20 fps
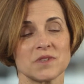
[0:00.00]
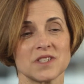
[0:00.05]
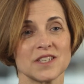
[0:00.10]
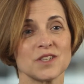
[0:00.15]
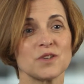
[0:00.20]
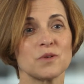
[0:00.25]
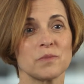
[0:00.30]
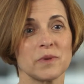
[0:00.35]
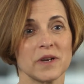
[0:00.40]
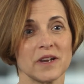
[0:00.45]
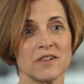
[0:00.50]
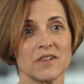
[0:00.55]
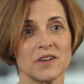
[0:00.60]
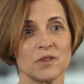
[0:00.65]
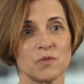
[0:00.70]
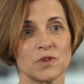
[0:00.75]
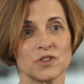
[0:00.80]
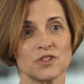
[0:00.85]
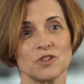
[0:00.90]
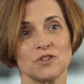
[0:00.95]
a single
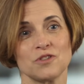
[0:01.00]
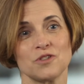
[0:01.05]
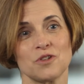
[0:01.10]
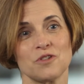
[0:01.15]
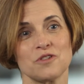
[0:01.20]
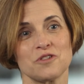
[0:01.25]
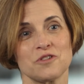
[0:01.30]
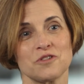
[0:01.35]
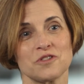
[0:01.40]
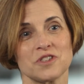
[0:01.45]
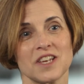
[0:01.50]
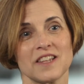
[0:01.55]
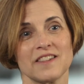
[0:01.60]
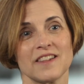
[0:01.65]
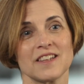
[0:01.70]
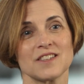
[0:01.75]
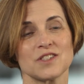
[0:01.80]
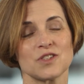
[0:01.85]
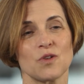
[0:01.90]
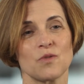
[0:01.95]
parent with two daughters, and
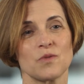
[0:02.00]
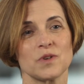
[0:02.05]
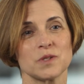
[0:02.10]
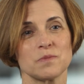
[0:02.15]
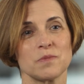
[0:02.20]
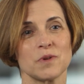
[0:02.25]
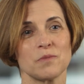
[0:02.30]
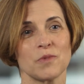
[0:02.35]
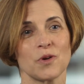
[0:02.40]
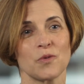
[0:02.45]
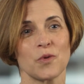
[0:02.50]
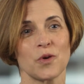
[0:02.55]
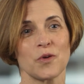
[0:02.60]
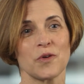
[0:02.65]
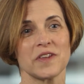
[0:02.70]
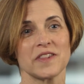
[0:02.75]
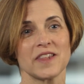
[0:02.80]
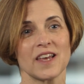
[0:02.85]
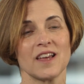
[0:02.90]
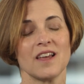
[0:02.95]
that's always been my
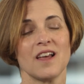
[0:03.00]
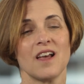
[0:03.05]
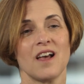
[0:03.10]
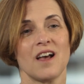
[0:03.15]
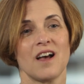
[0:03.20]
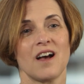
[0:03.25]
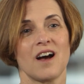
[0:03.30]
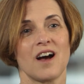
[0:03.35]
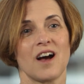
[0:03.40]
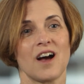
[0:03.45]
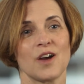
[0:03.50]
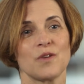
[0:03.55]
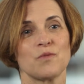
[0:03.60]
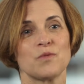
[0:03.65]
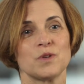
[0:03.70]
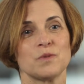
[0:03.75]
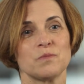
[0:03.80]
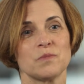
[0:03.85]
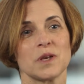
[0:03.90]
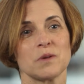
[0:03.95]
worry, that I
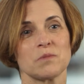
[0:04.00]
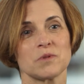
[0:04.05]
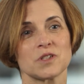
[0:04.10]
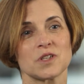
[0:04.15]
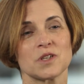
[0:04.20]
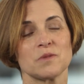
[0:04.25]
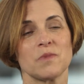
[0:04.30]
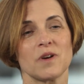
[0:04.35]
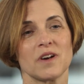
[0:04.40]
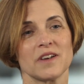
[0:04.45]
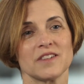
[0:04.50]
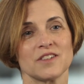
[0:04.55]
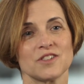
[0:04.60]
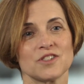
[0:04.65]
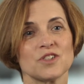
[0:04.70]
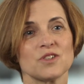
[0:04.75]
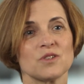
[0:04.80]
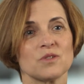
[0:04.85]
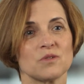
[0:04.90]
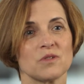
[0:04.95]
wouldn't be able to combine the
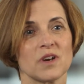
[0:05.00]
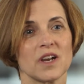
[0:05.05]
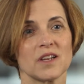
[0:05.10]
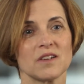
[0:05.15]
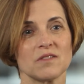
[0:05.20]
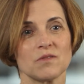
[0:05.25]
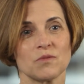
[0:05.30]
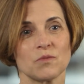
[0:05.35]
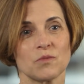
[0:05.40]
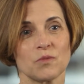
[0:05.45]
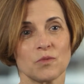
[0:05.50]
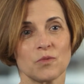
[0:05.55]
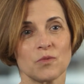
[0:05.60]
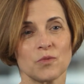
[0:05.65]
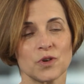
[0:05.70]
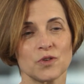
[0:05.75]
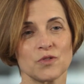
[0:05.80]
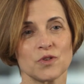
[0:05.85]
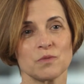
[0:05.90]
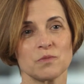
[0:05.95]
two, and
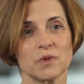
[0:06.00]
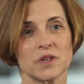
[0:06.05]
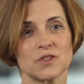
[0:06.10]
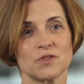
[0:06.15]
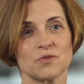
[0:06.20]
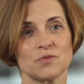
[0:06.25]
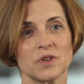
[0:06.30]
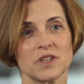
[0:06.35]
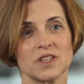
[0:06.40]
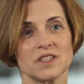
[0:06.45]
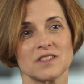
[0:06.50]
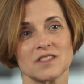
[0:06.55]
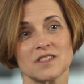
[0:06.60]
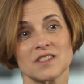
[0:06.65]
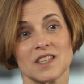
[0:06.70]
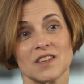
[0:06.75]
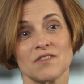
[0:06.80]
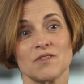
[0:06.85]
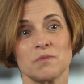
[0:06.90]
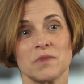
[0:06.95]
Wood Group has really
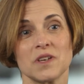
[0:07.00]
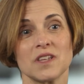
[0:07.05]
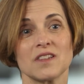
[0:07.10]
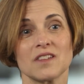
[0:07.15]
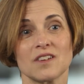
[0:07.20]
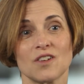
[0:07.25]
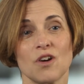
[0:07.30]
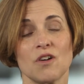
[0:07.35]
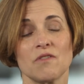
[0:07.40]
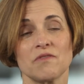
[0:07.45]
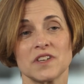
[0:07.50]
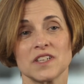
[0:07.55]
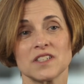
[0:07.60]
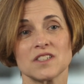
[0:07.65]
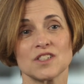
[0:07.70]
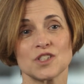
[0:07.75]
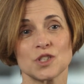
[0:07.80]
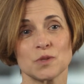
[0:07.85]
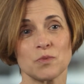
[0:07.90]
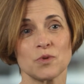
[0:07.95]
just given me the
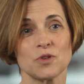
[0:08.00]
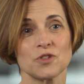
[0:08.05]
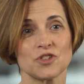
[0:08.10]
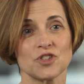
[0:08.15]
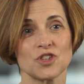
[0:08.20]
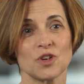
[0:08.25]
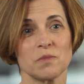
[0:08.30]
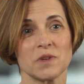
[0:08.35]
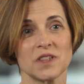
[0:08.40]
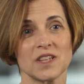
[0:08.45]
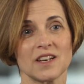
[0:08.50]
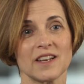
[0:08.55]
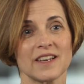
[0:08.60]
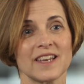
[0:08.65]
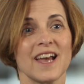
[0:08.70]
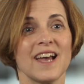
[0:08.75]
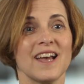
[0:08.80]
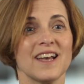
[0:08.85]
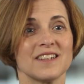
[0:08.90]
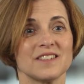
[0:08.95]
confidence and support to show me that I
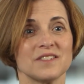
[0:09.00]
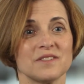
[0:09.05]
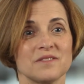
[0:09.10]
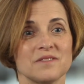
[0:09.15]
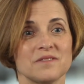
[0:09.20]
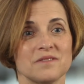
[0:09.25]
can.